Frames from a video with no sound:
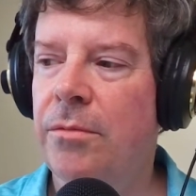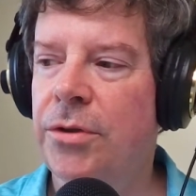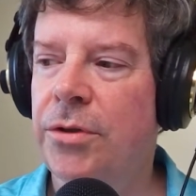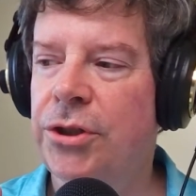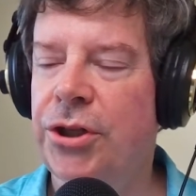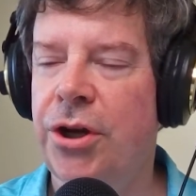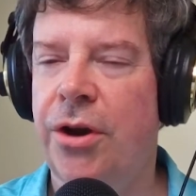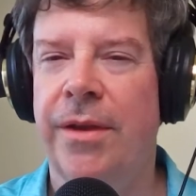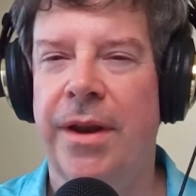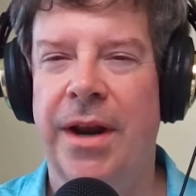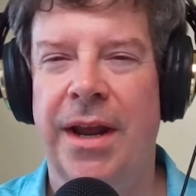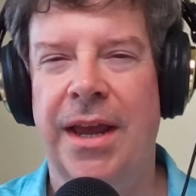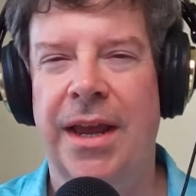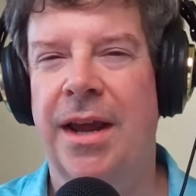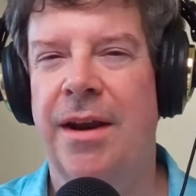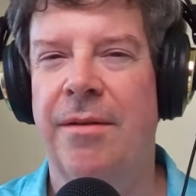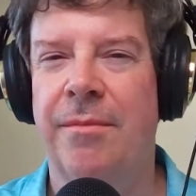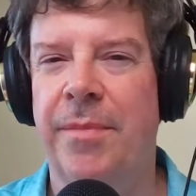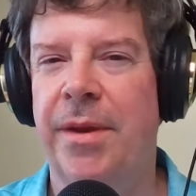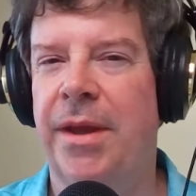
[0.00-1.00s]
show that I
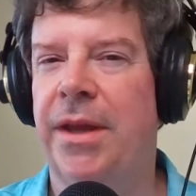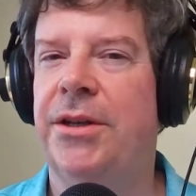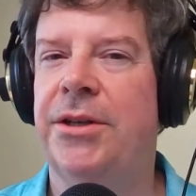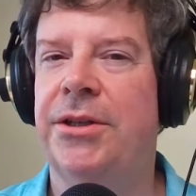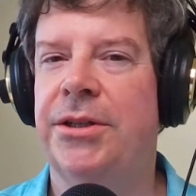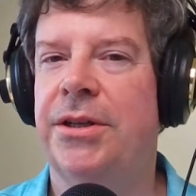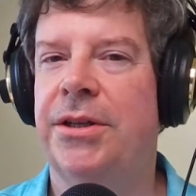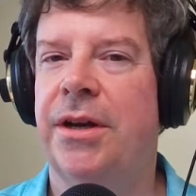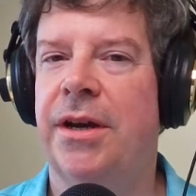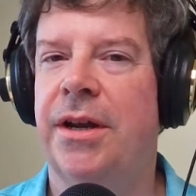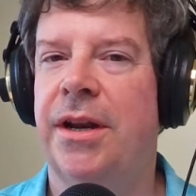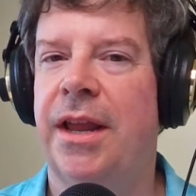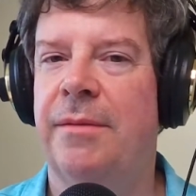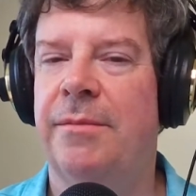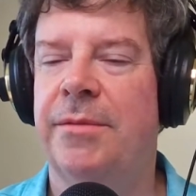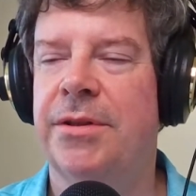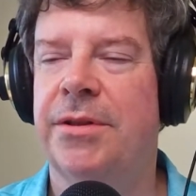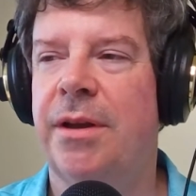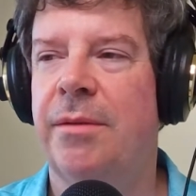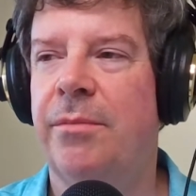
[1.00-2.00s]
kind of binged on
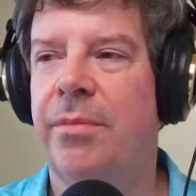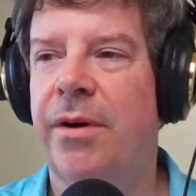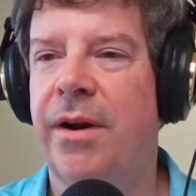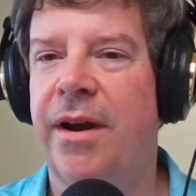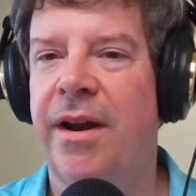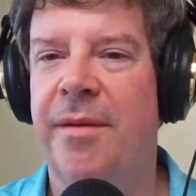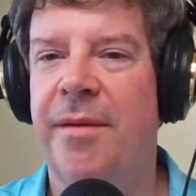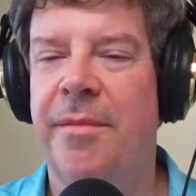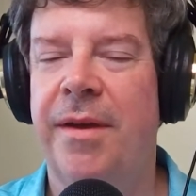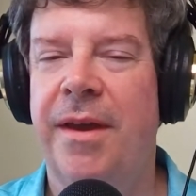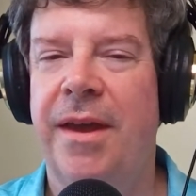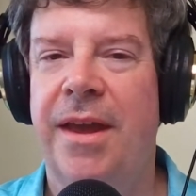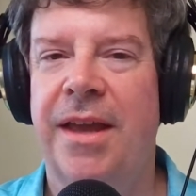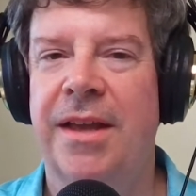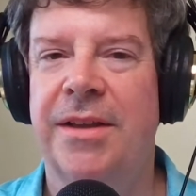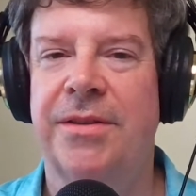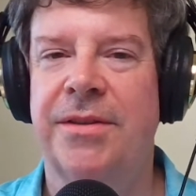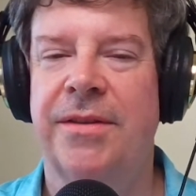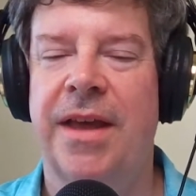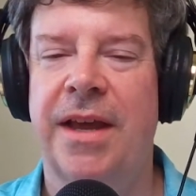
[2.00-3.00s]
Amazon Prime,
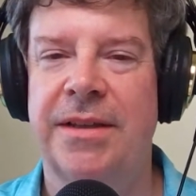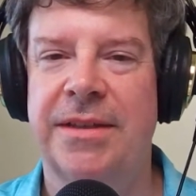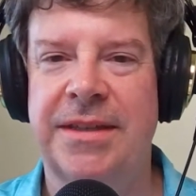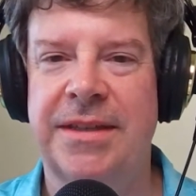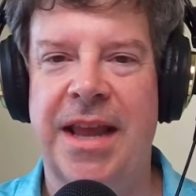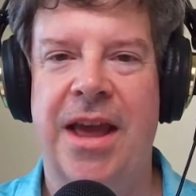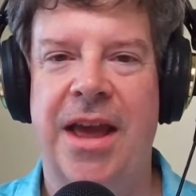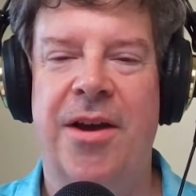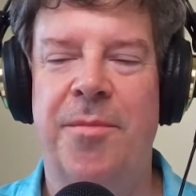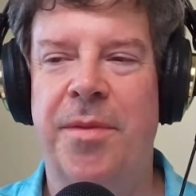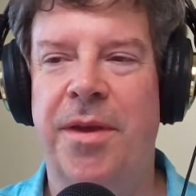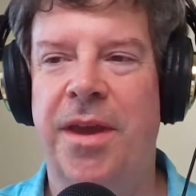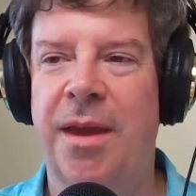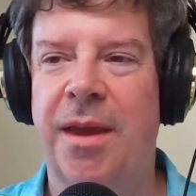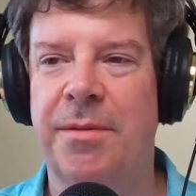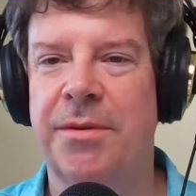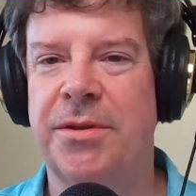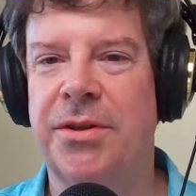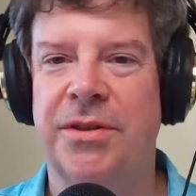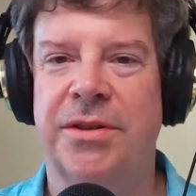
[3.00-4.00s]
and so that sound
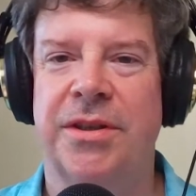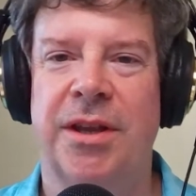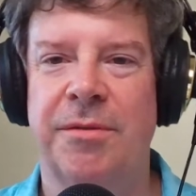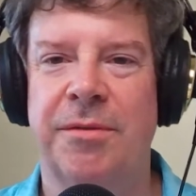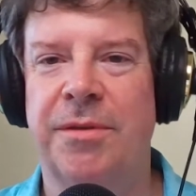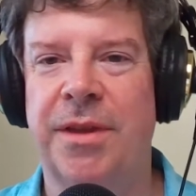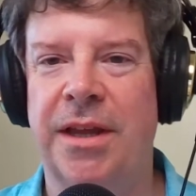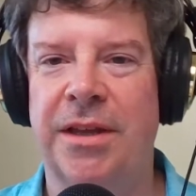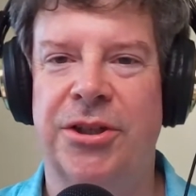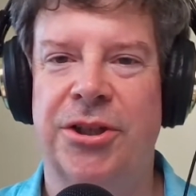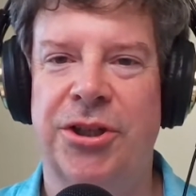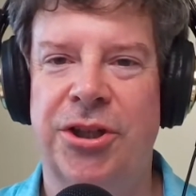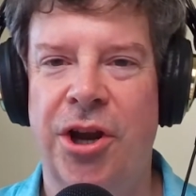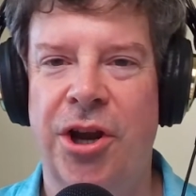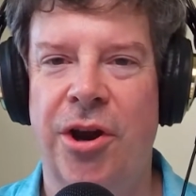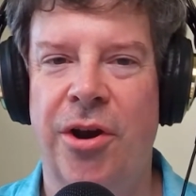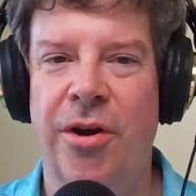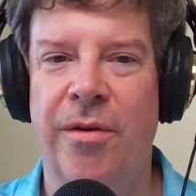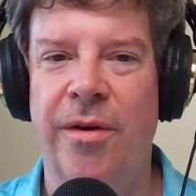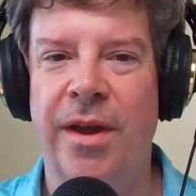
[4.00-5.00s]
became associated with that
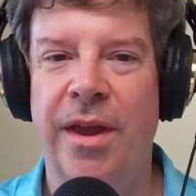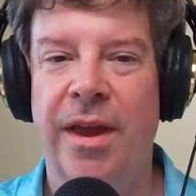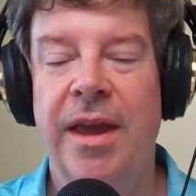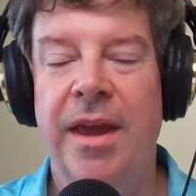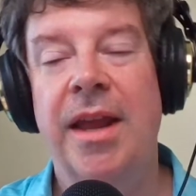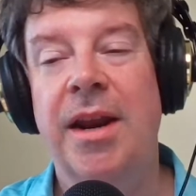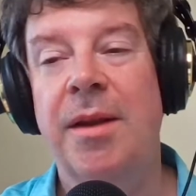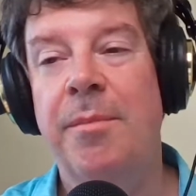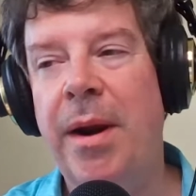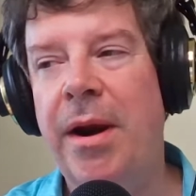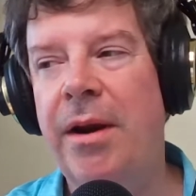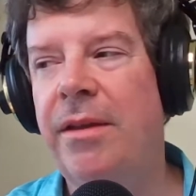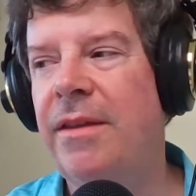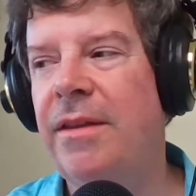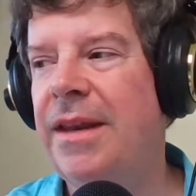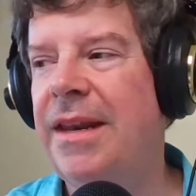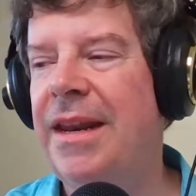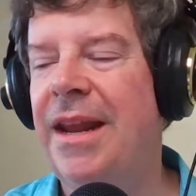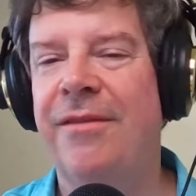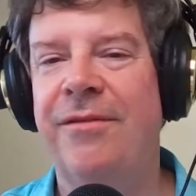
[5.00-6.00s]
show. And
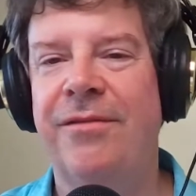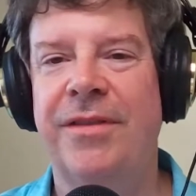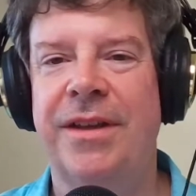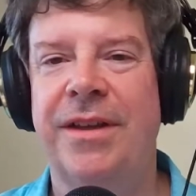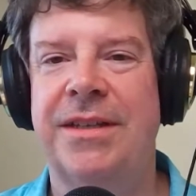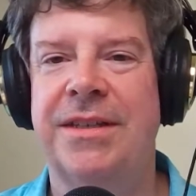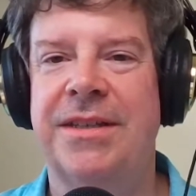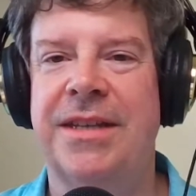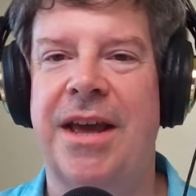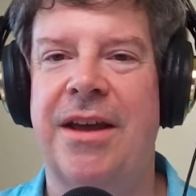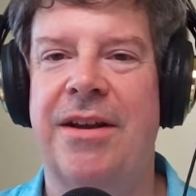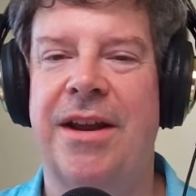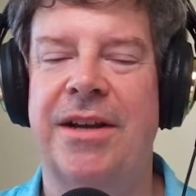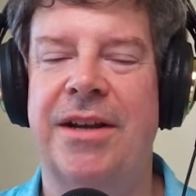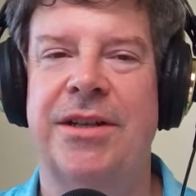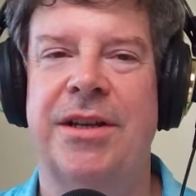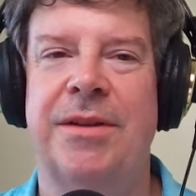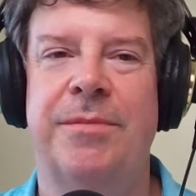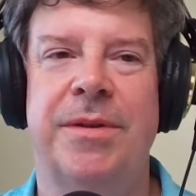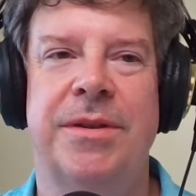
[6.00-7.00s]
apparently the Netflix sound
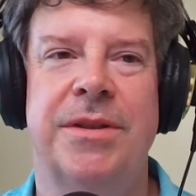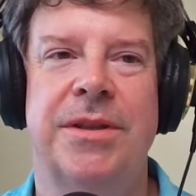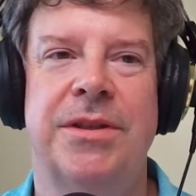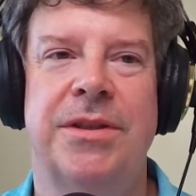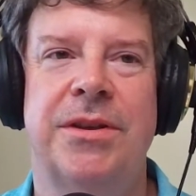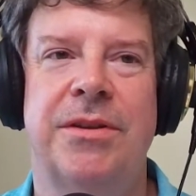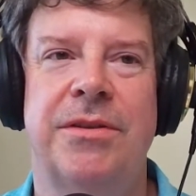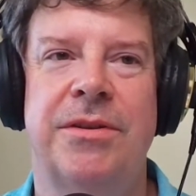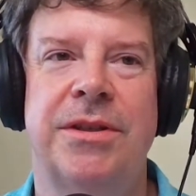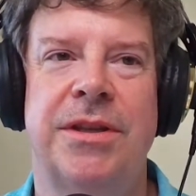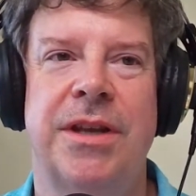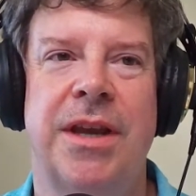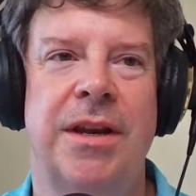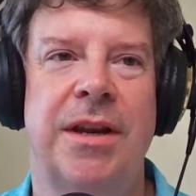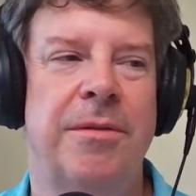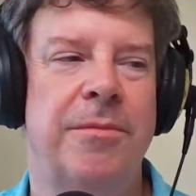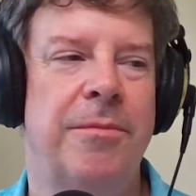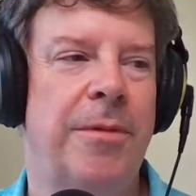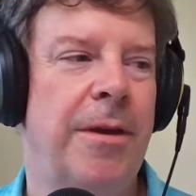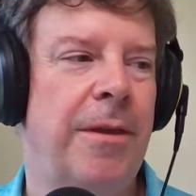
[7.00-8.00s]
actually was
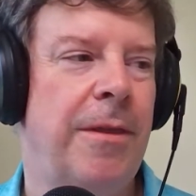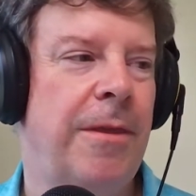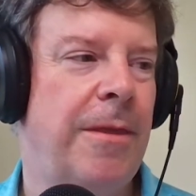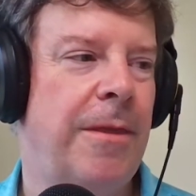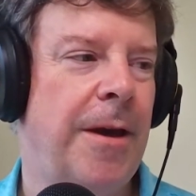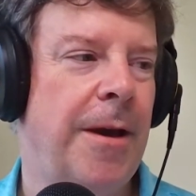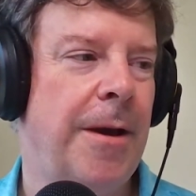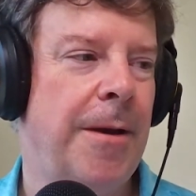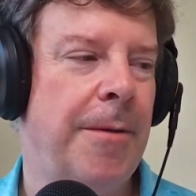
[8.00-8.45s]
associated with